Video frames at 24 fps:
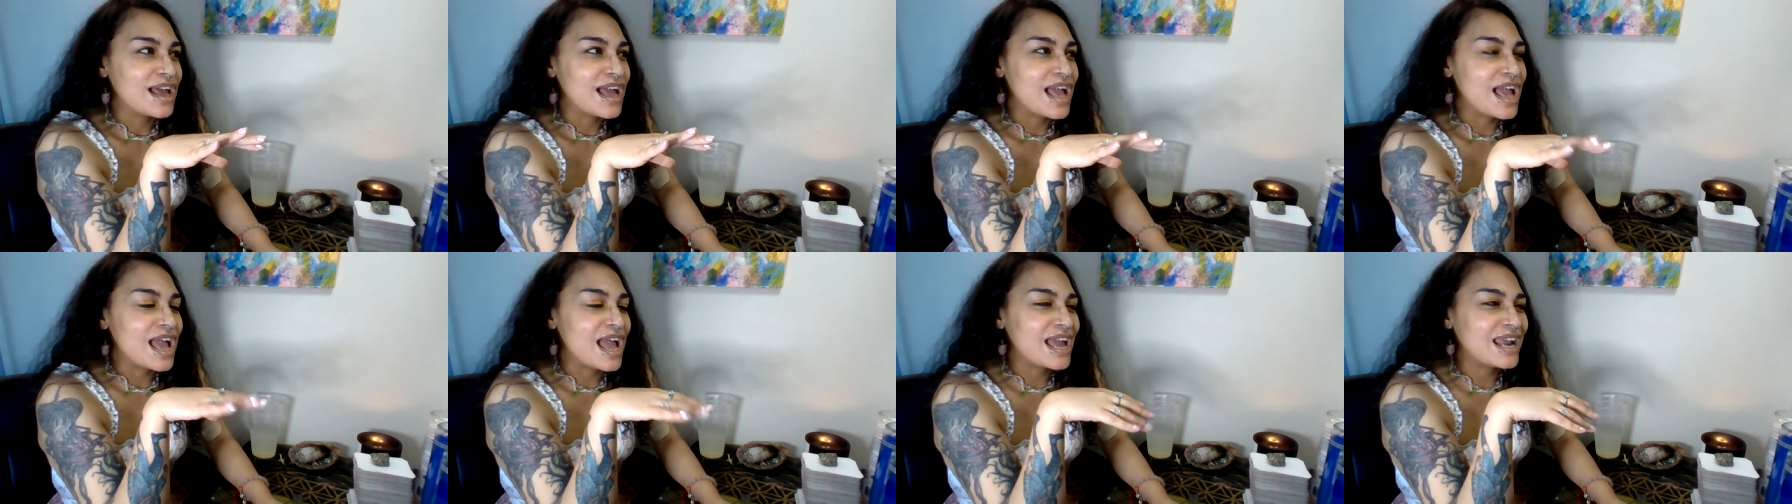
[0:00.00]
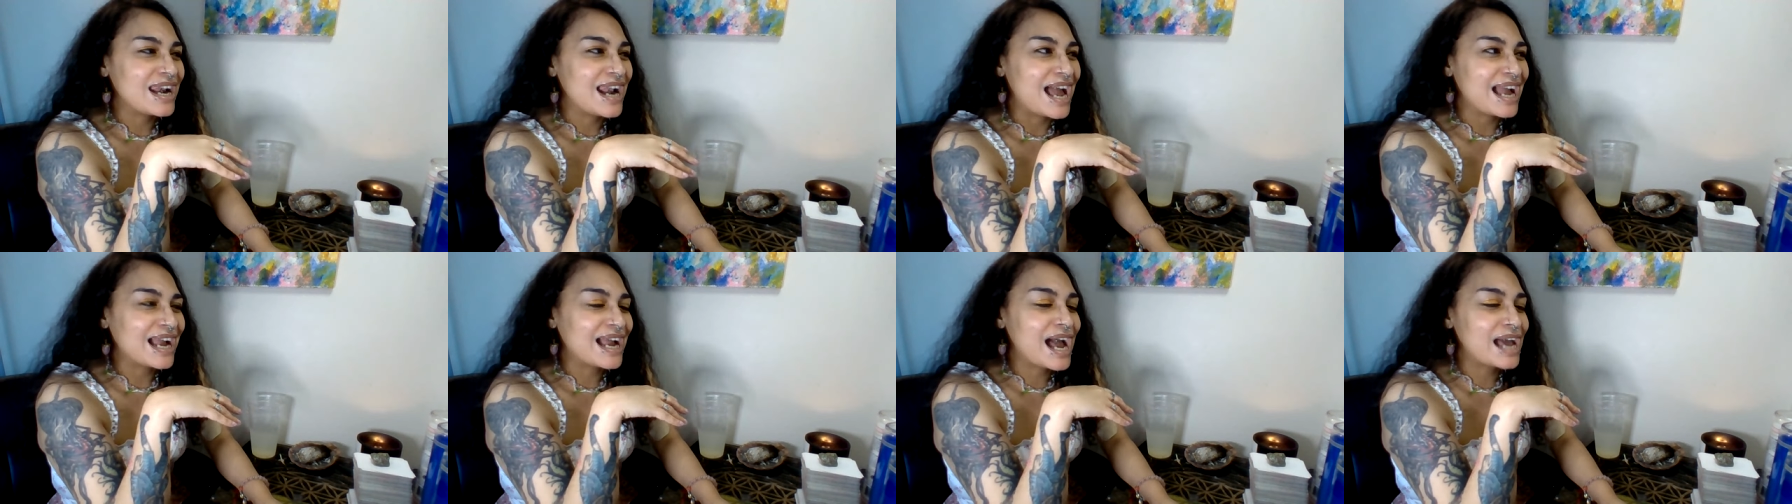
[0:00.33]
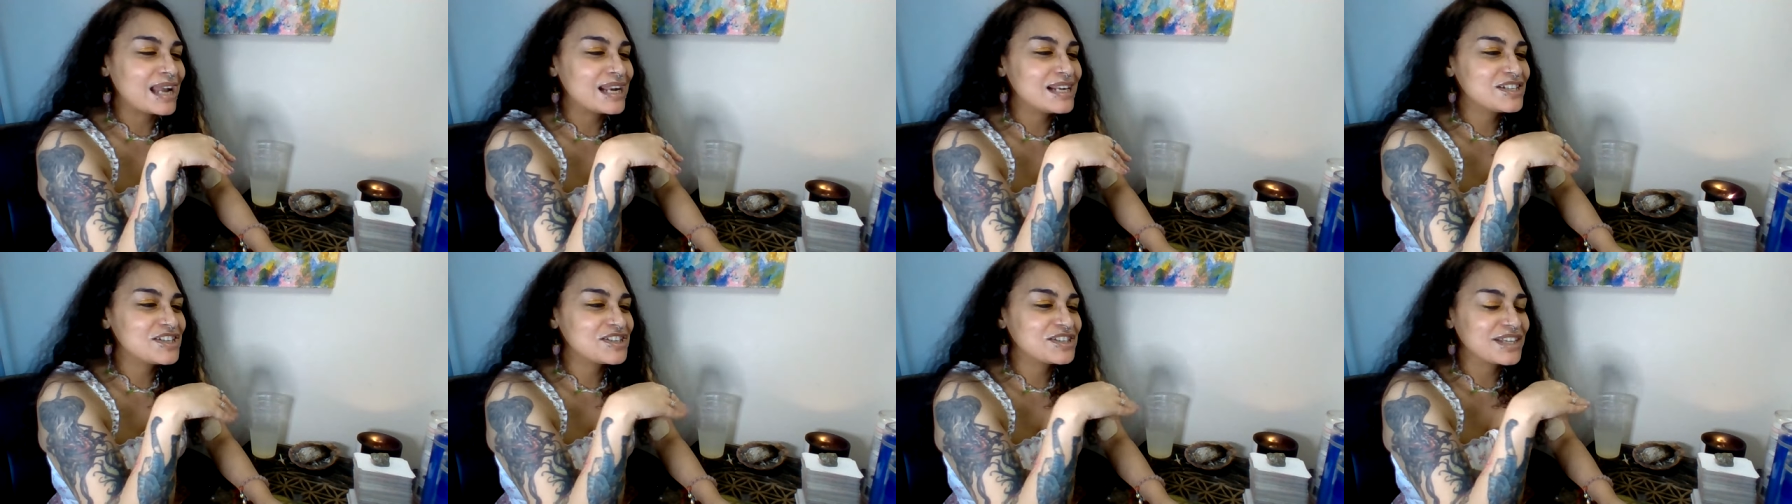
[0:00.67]
And I
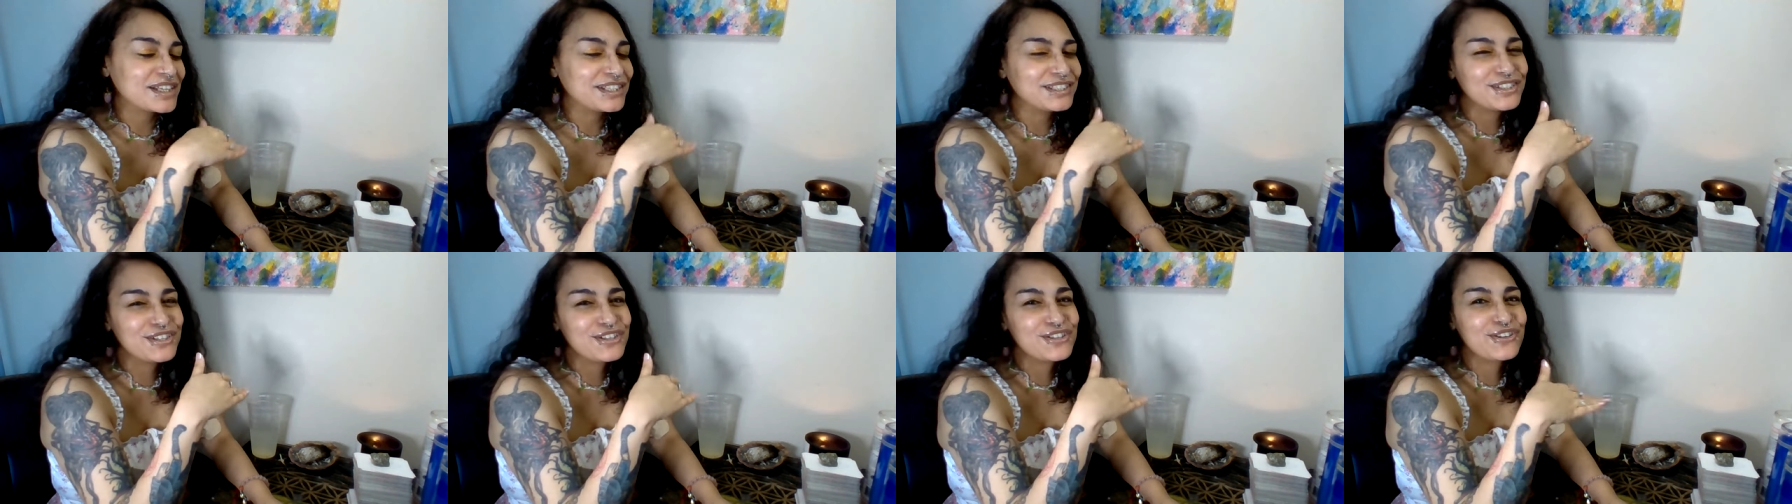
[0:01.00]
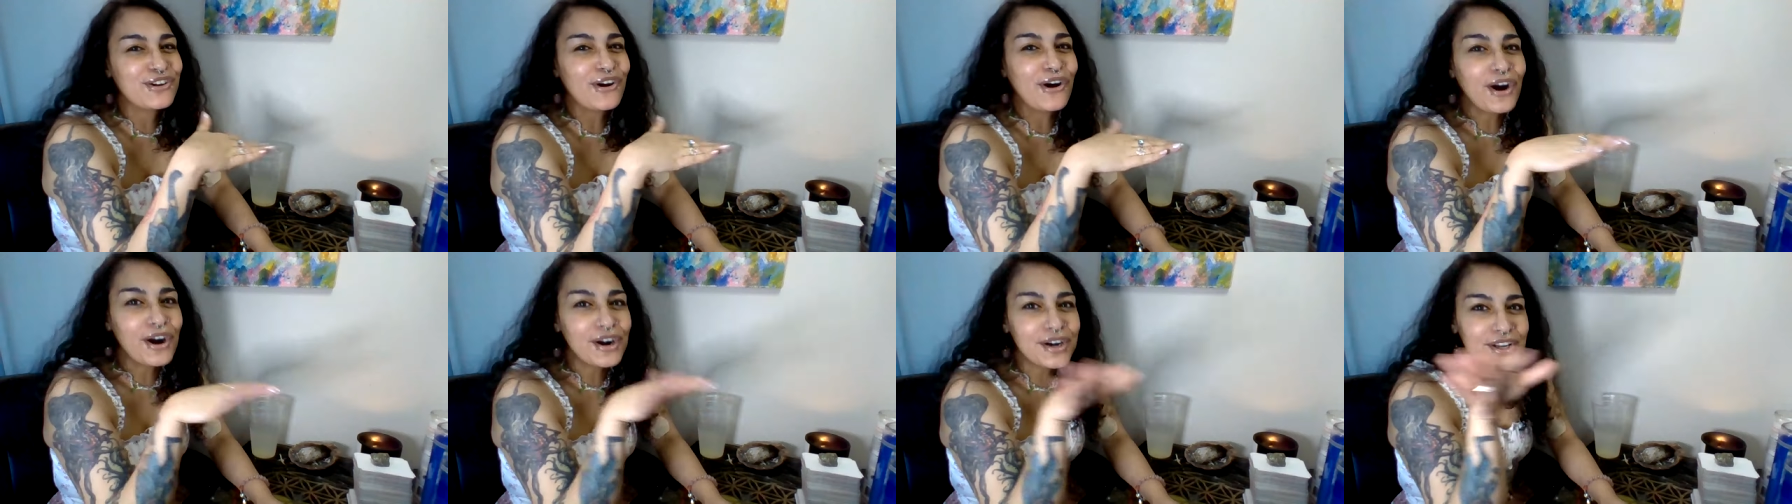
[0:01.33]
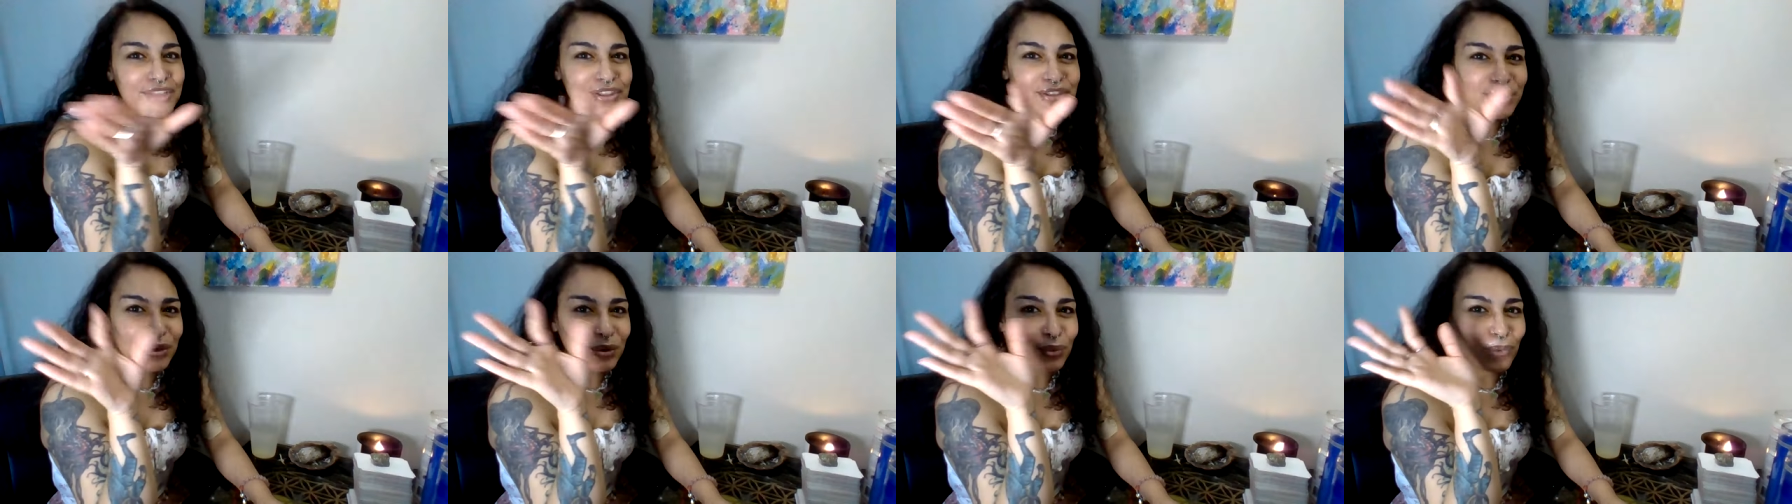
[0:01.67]
kind of just like
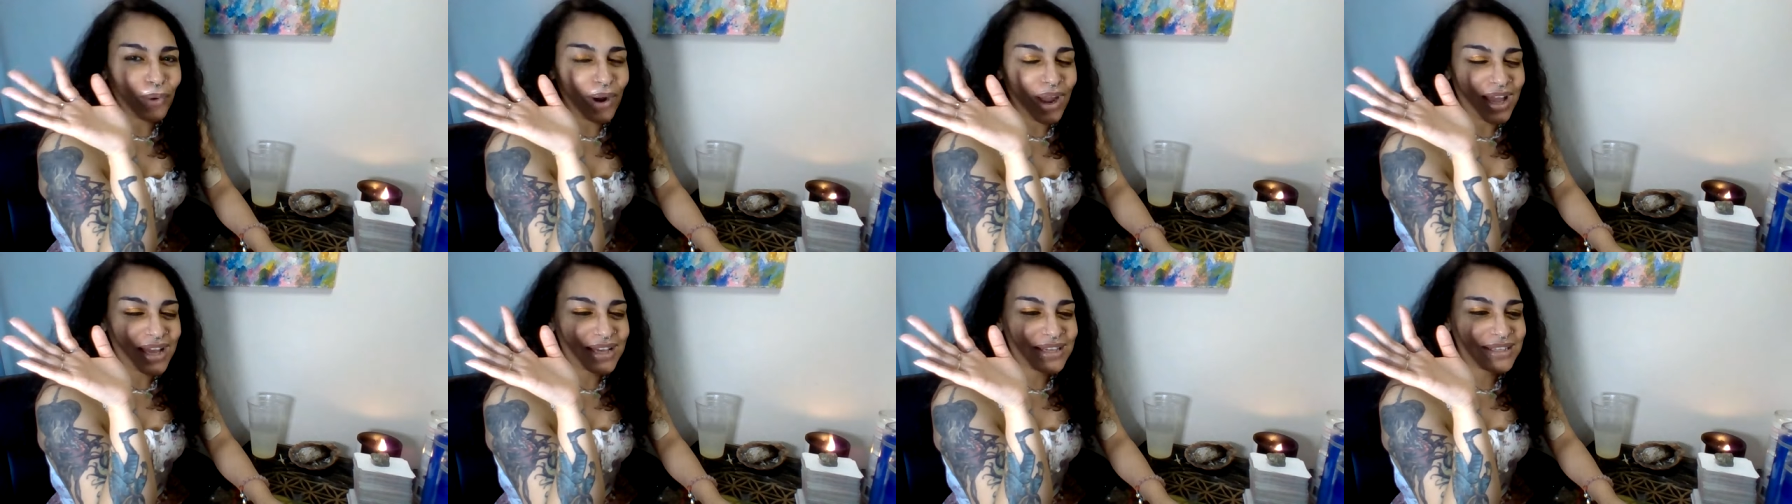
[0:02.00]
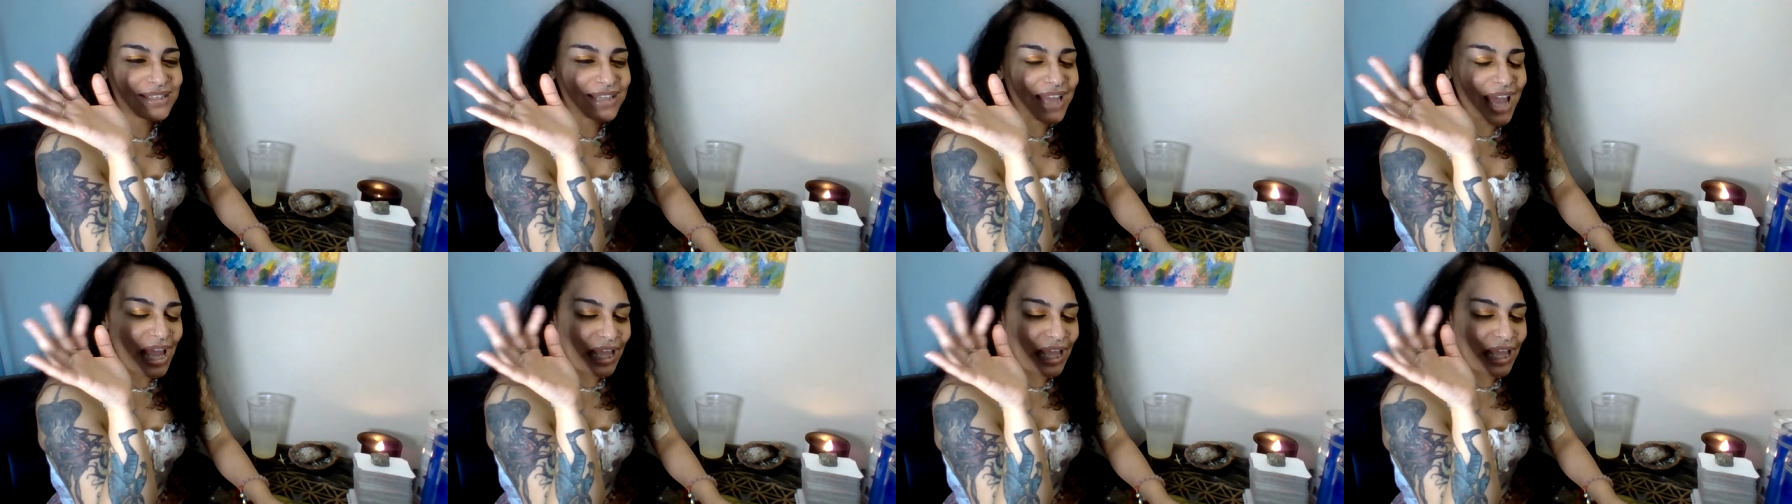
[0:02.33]
discarded the rest.